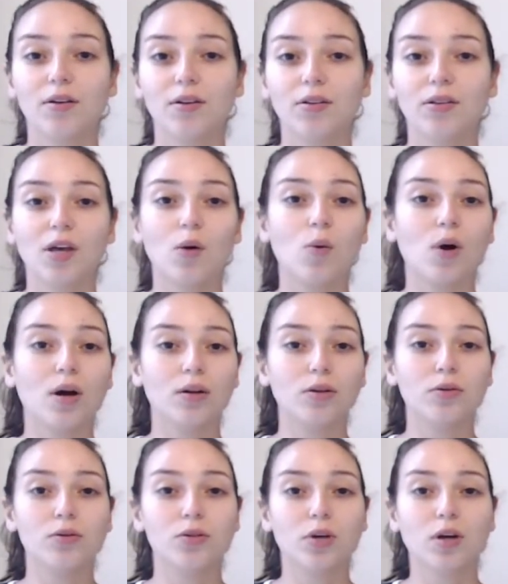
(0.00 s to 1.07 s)
they want you
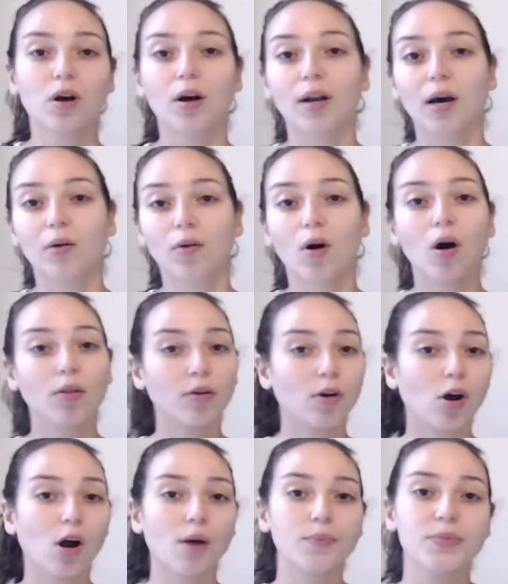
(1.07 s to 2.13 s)
to cut out all the
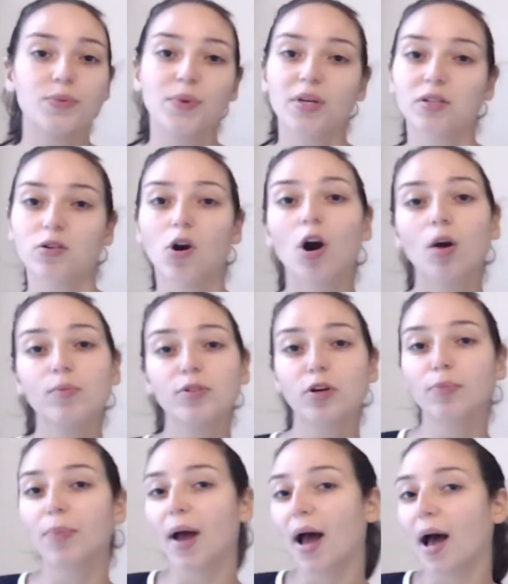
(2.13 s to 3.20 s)
carbs because carbs are
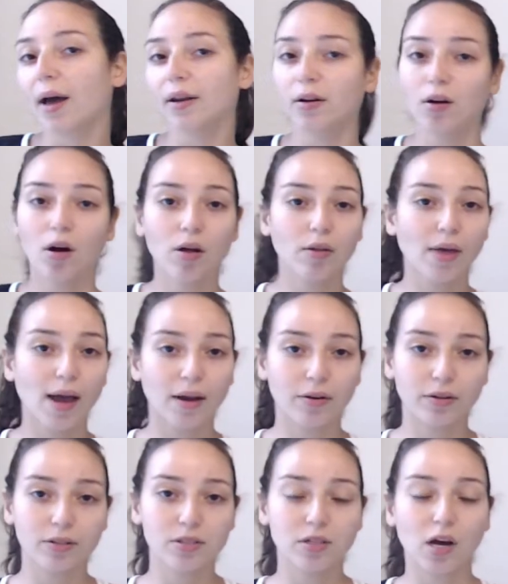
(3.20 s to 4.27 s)
bad and all that
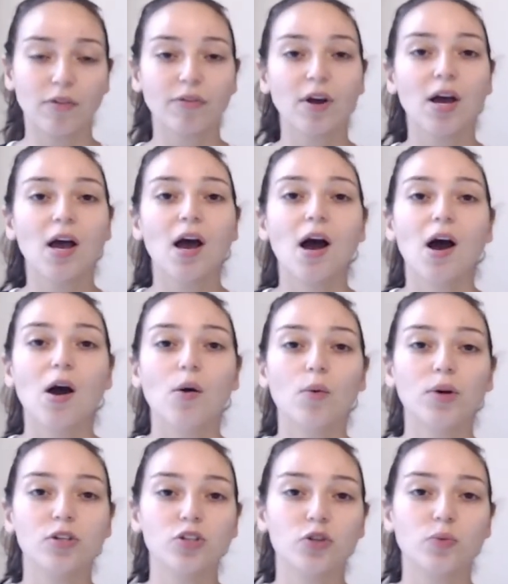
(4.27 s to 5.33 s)
good stuff,
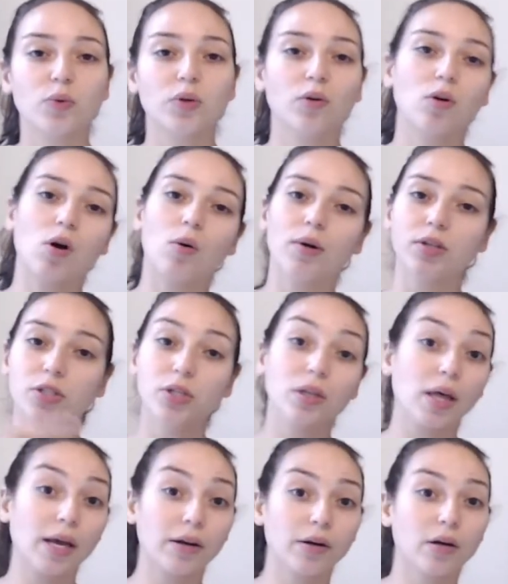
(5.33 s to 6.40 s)
which we'll go into
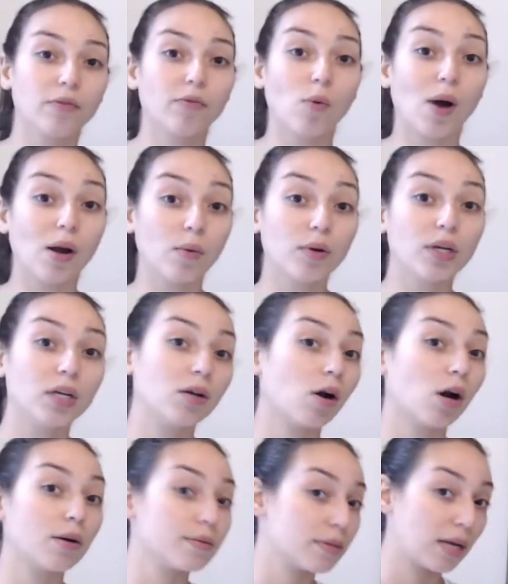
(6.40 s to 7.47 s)
later of why we need
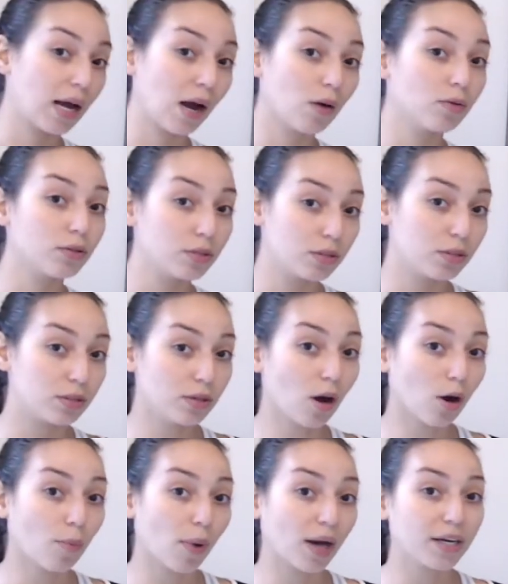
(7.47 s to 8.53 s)
carbs and how our
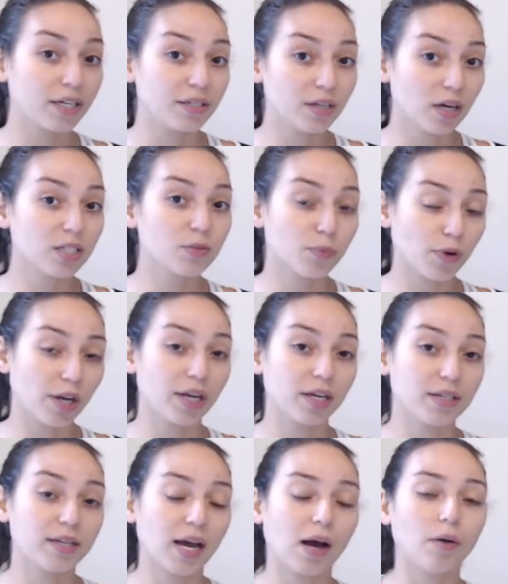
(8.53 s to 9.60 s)
body does break it
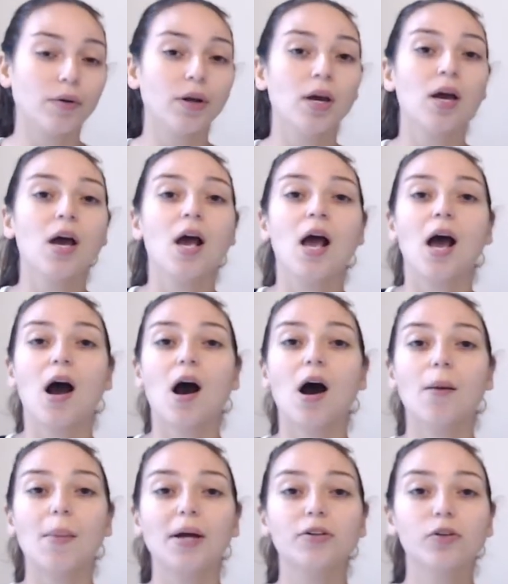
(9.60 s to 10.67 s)
down.
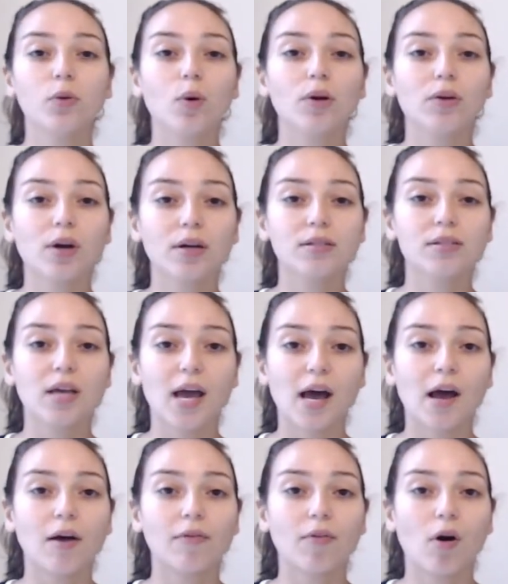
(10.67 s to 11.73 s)
I do want you guys to
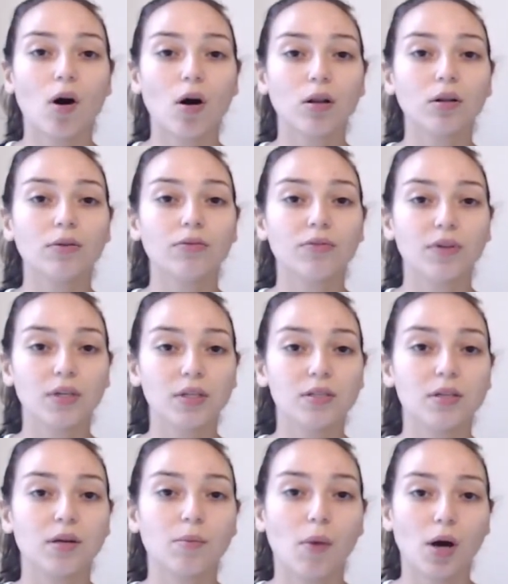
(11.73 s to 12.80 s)
have all of these
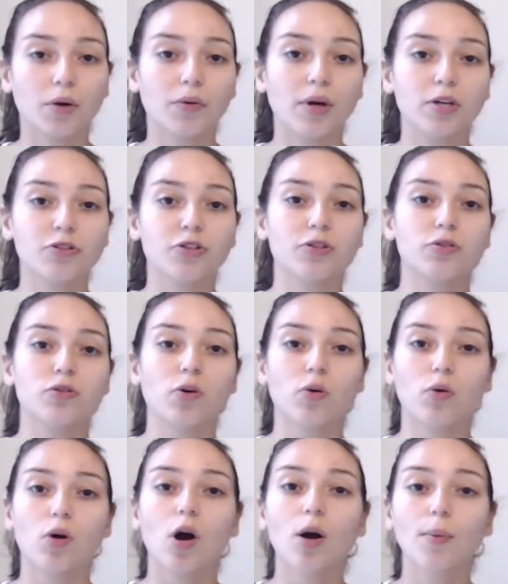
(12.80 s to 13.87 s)
in moderation. So
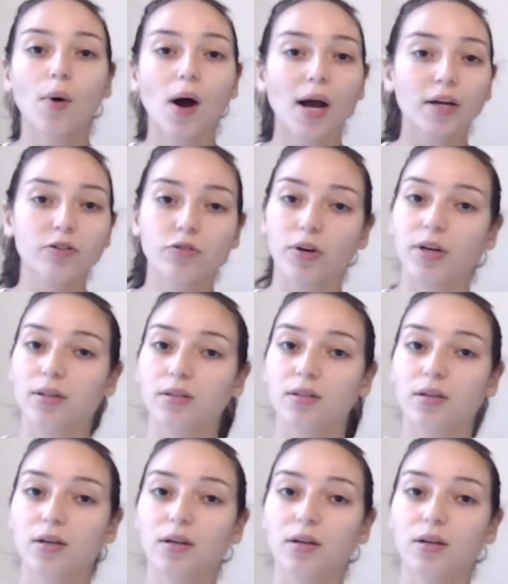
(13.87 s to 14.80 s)
carbohydrates,